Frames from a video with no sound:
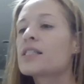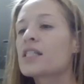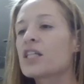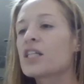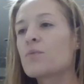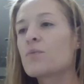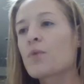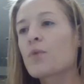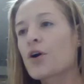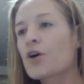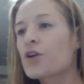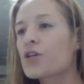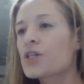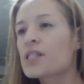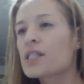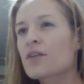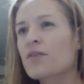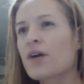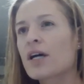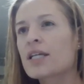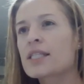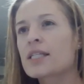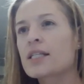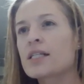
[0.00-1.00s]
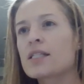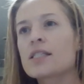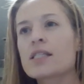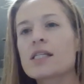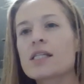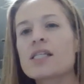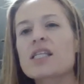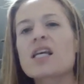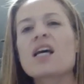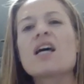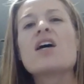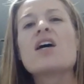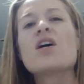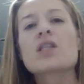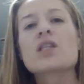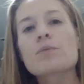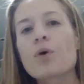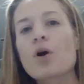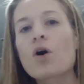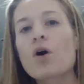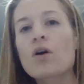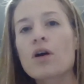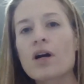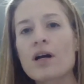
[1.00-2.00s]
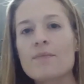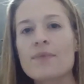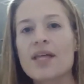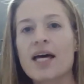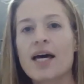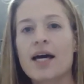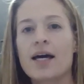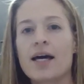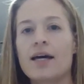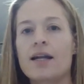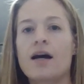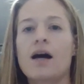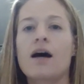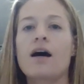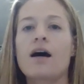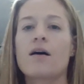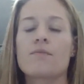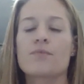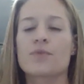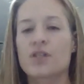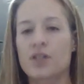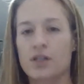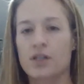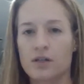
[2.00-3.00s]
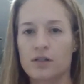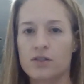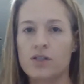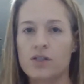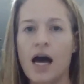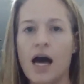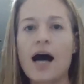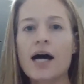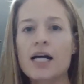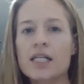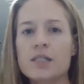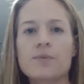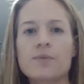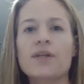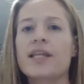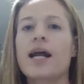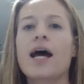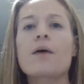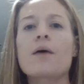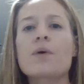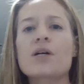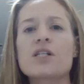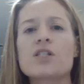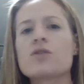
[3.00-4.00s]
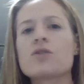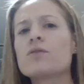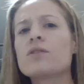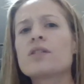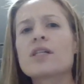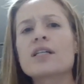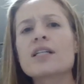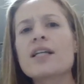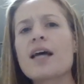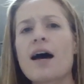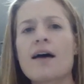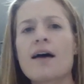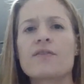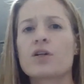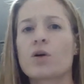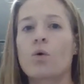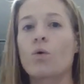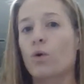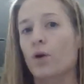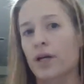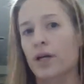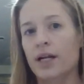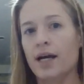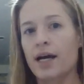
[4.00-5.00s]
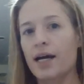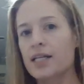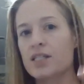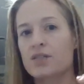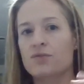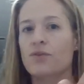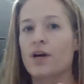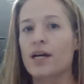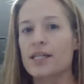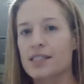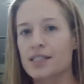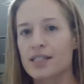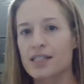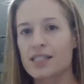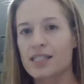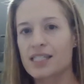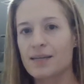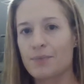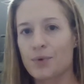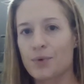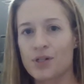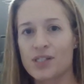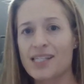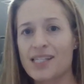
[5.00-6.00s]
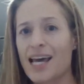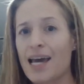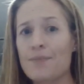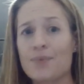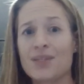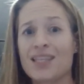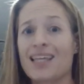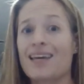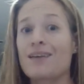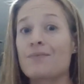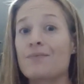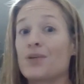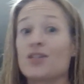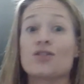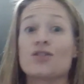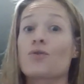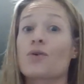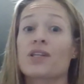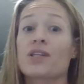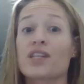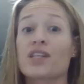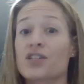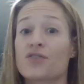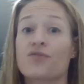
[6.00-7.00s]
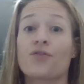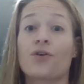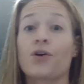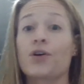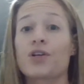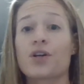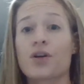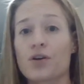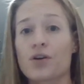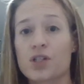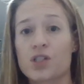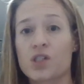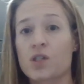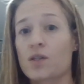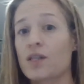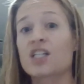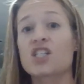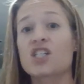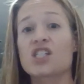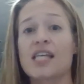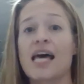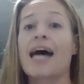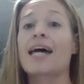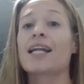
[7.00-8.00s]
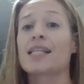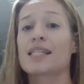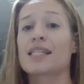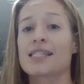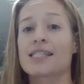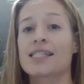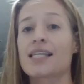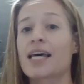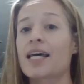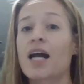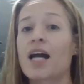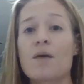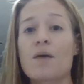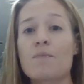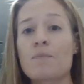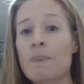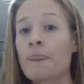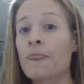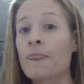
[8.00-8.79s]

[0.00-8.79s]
did emergency residencies. The program that the hospital that I went to didn't have an organized residency per se, but they'd been doing this for years. So they just had it set up